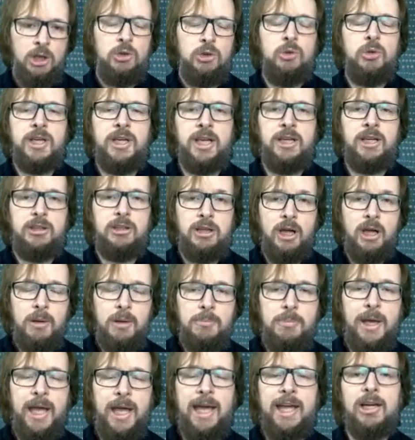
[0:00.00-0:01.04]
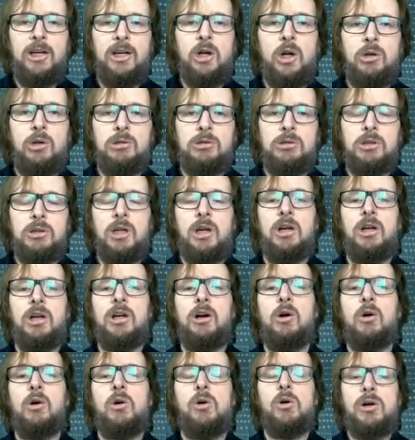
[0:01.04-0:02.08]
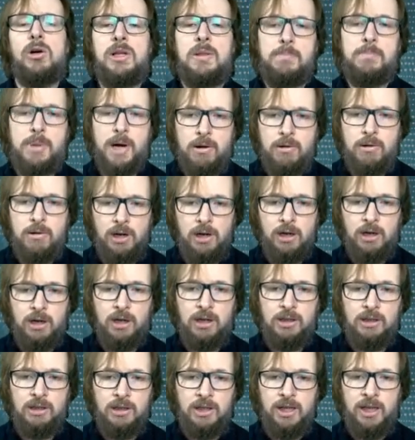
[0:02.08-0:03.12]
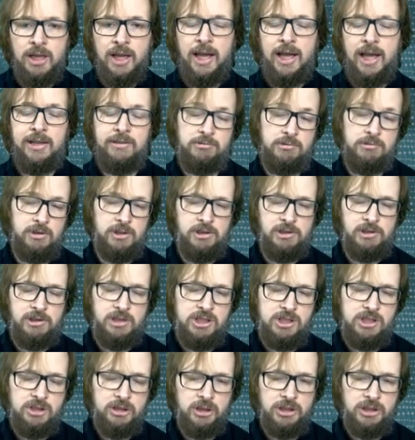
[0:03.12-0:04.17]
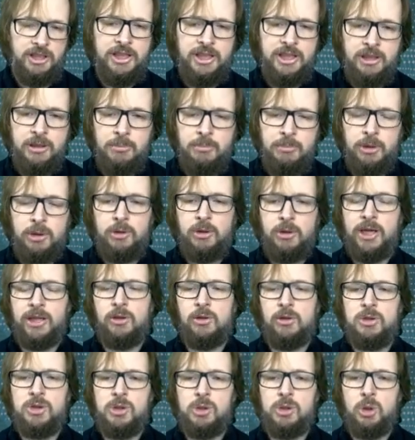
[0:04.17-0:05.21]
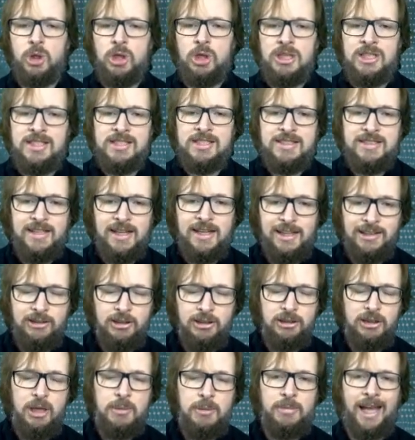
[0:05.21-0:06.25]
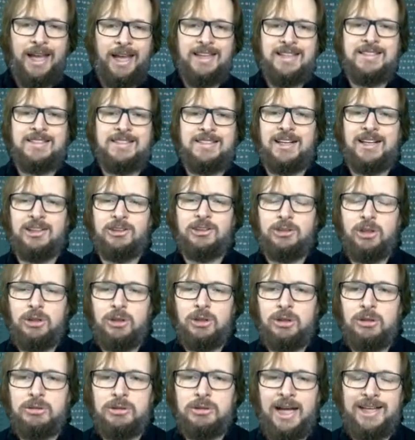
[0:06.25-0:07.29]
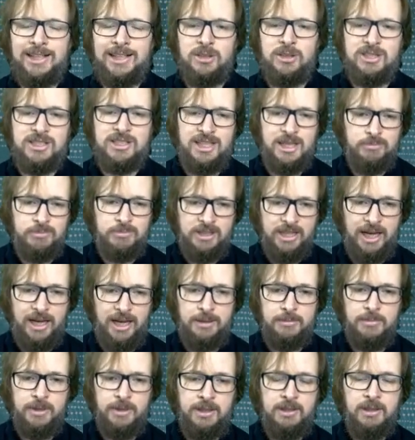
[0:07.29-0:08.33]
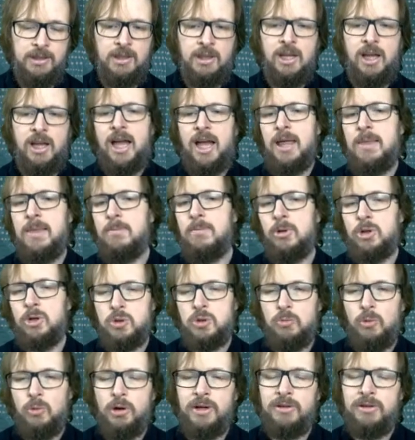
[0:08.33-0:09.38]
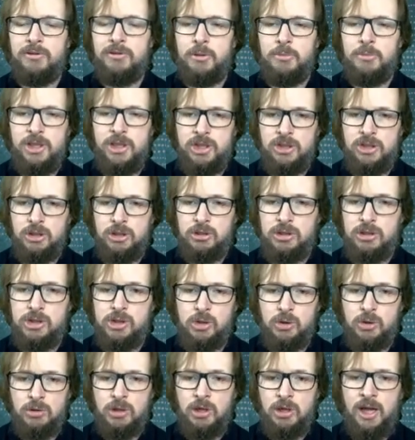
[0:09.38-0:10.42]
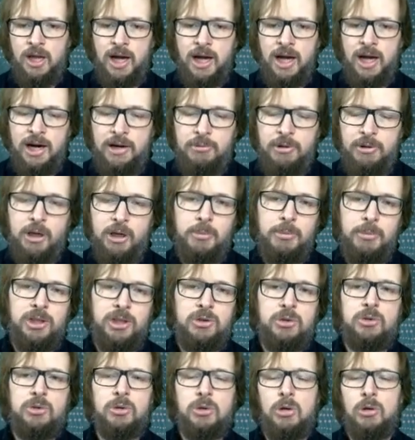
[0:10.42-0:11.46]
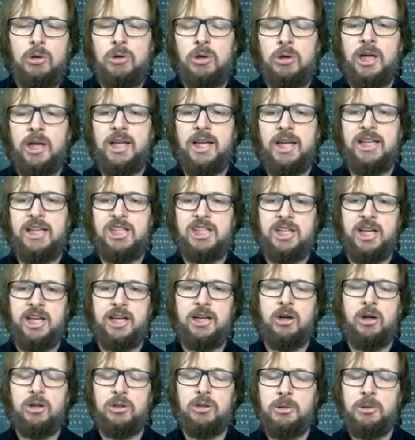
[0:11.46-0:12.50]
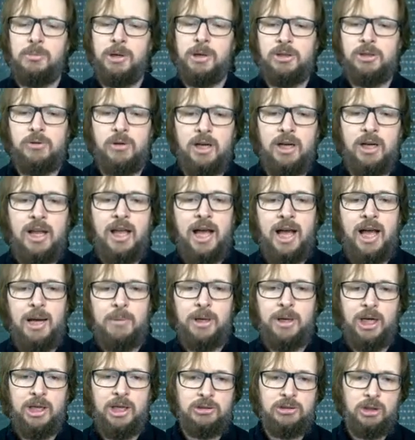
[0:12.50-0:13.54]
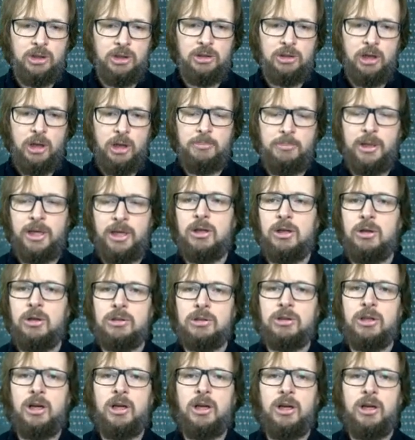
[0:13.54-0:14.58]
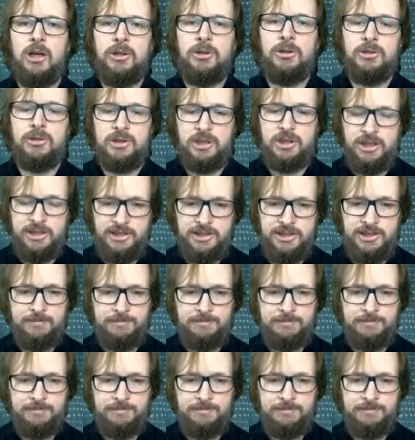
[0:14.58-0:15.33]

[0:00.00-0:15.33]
You can dump and load all in parallel. And it's not here, but you can also start the dump and start the load at the same time, and much more information. So I recommend you to go and check on the manual about dump and load utility.